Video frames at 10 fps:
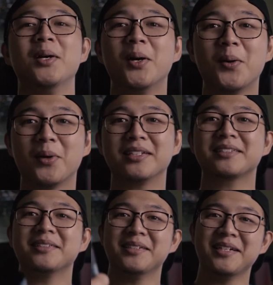Oh well.
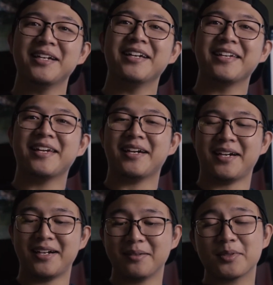
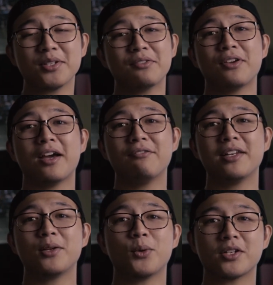Yeah, so if you have
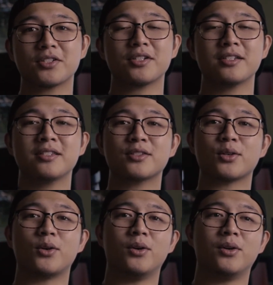any questions
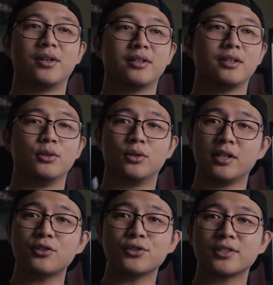or you're
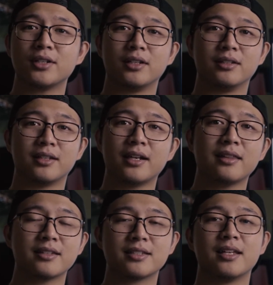interested in getting
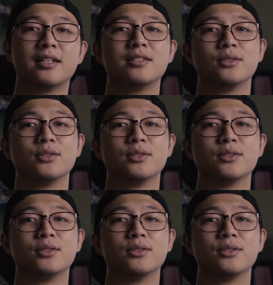this lens,